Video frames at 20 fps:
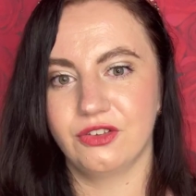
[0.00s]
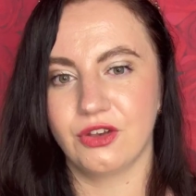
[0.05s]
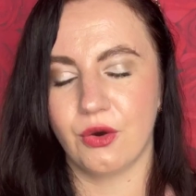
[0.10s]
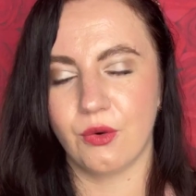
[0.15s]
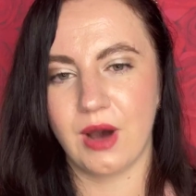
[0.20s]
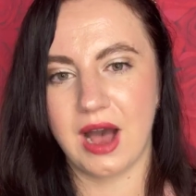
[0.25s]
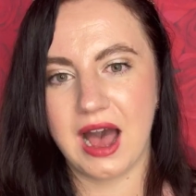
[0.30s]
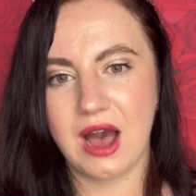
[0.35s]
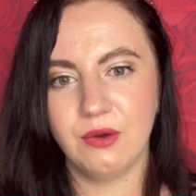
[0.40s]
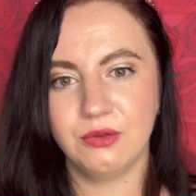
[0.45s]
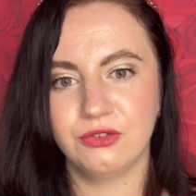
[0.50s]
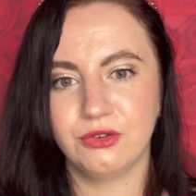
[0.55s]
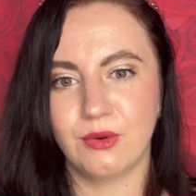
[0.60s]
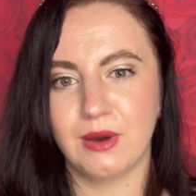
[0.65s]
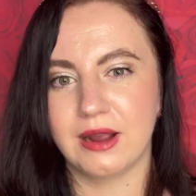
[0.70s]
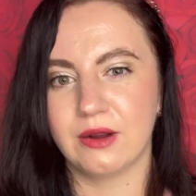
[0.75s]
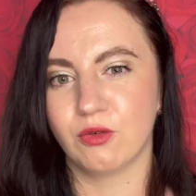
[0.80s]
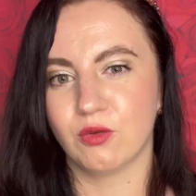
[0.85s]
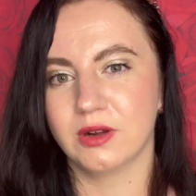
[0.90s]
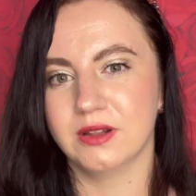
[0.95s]
So how
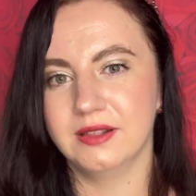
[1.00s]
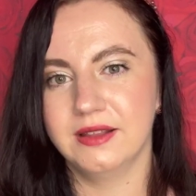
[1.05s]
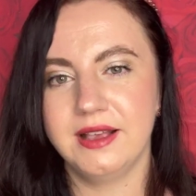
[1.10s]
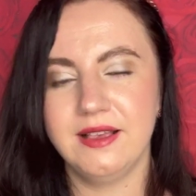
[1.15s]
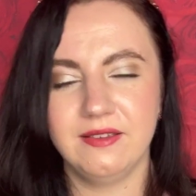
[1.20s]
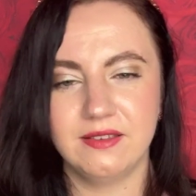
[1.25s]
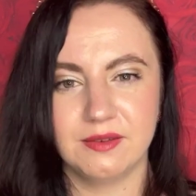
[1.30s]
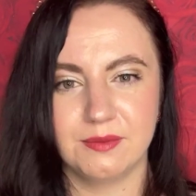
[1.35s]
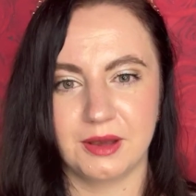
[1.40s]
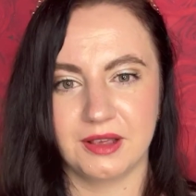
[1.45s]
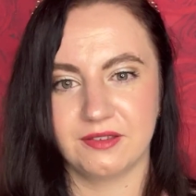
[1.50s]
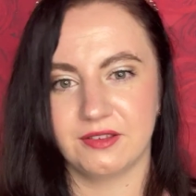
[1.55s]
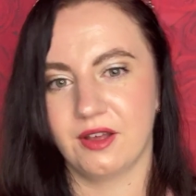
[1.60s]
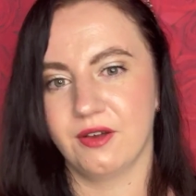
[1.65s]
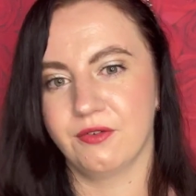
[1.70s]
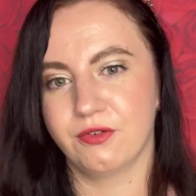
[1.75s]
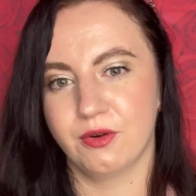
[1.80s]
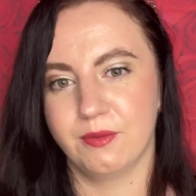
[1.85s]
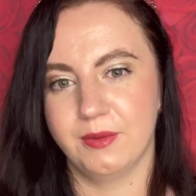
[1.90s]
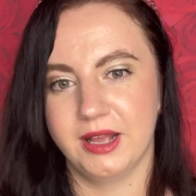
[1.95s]
do I release
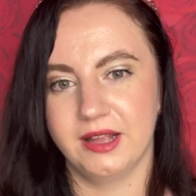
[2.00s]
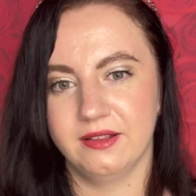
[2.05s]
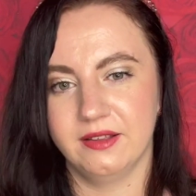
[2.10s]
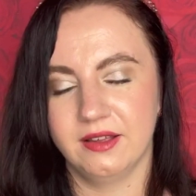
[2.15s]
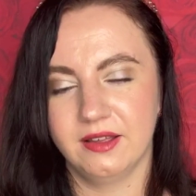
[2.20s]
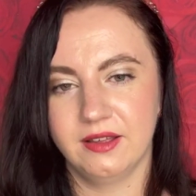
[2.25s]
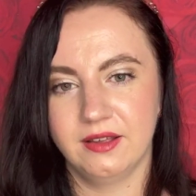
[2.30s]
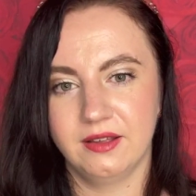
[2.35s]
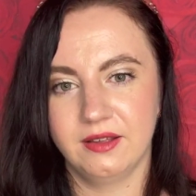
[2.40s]
myself from it?